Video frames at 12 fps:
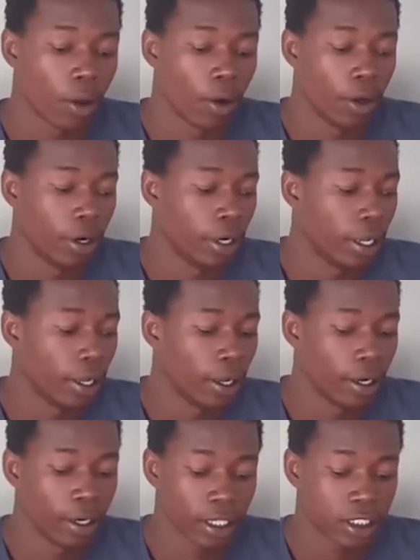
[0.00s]
on
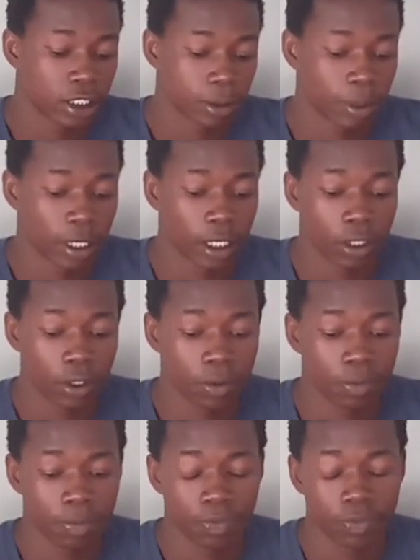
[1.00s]
electric piano
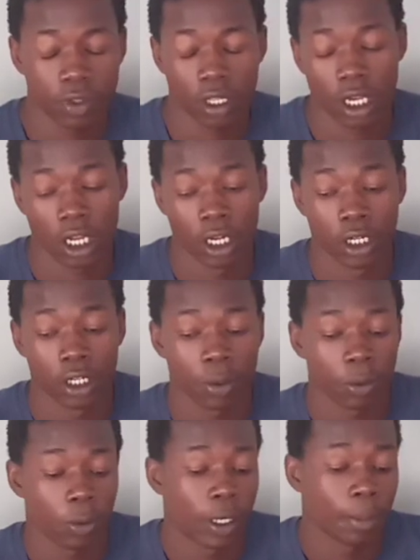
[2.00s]
and
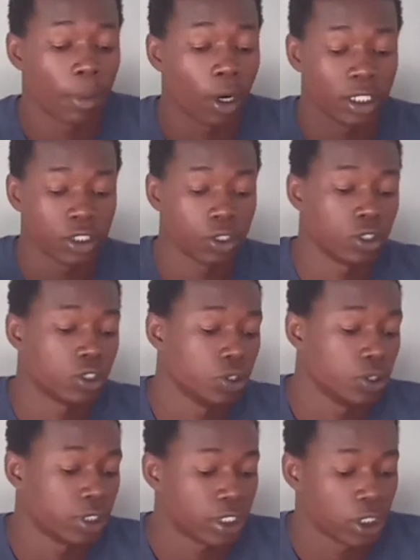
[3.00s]
when power is not
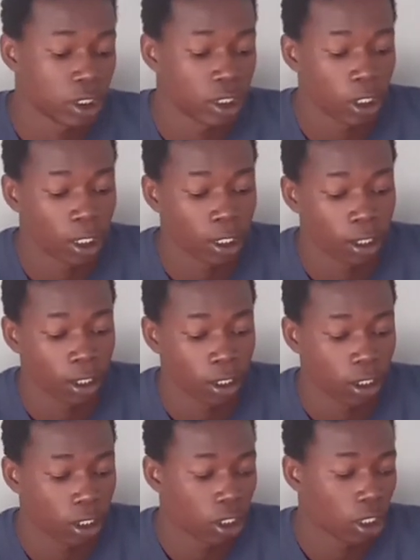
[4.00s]
used on
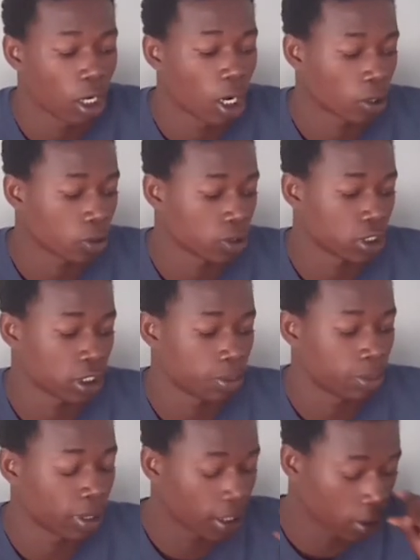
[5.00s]
acoustic
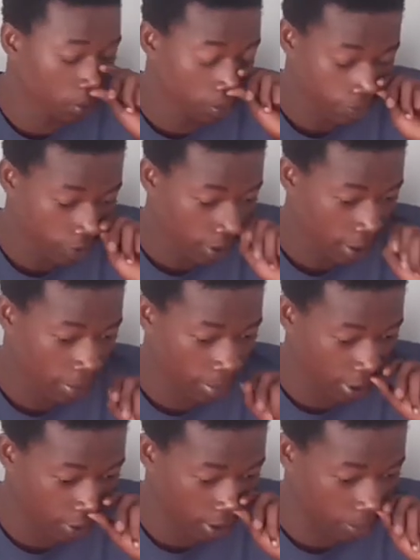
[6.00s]
piano,
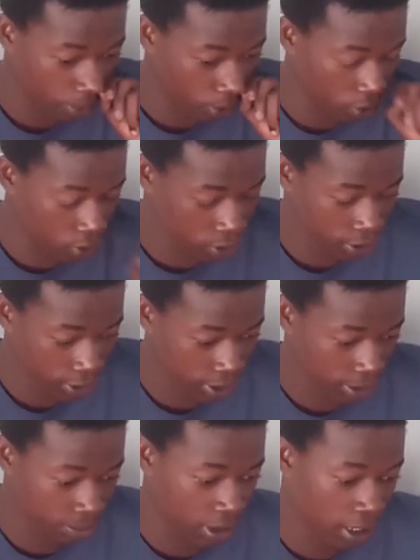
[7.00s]
but they produce
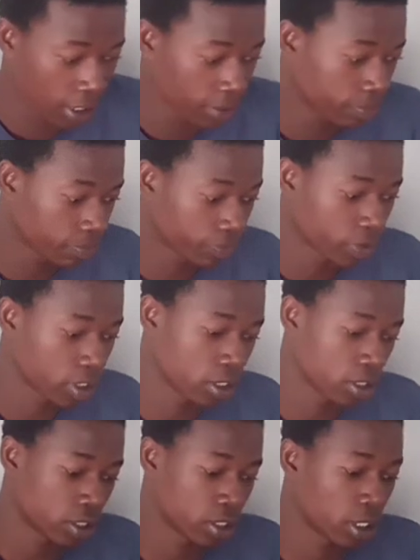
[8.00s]
similar
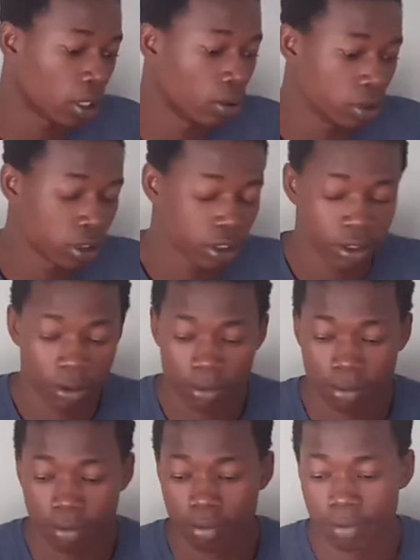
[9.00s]
sounds.
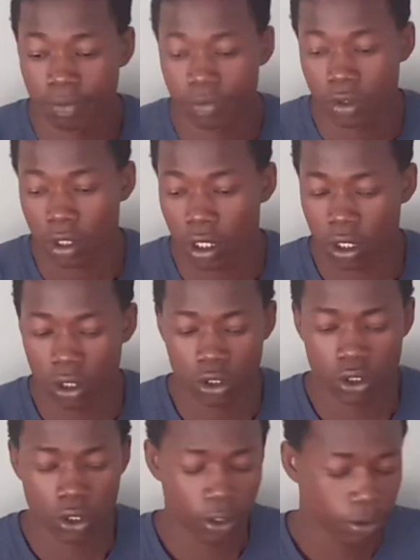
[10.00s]

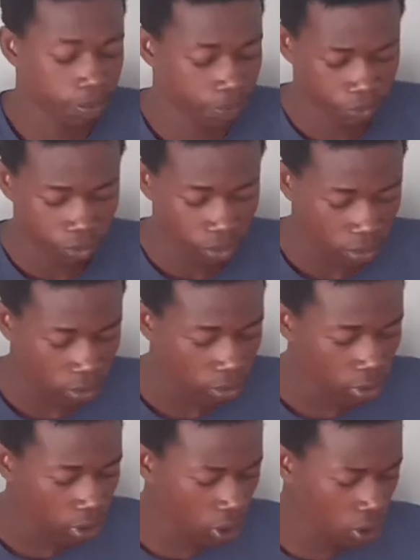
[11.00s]
So
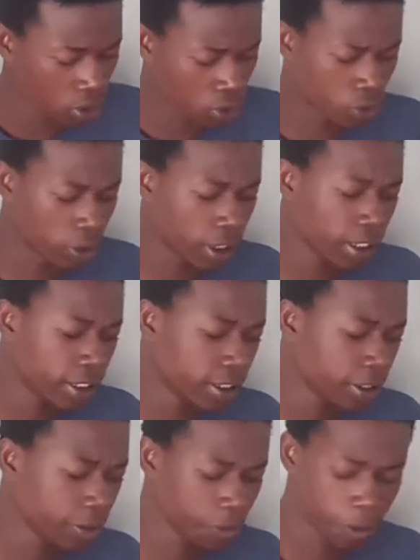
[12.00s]

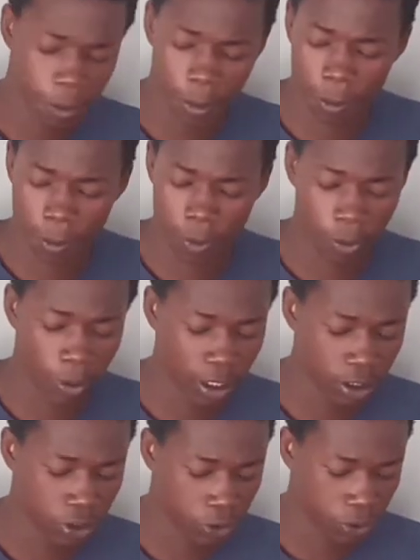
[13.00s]
today we
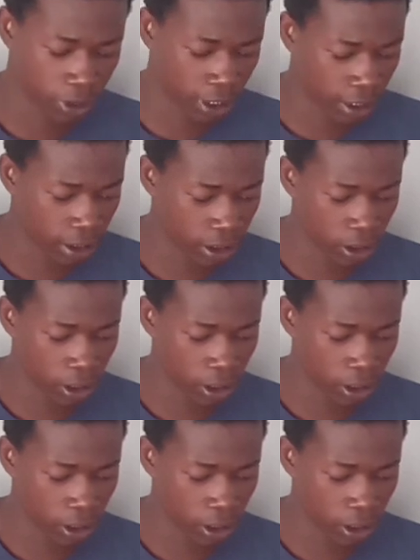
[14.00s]
want to learn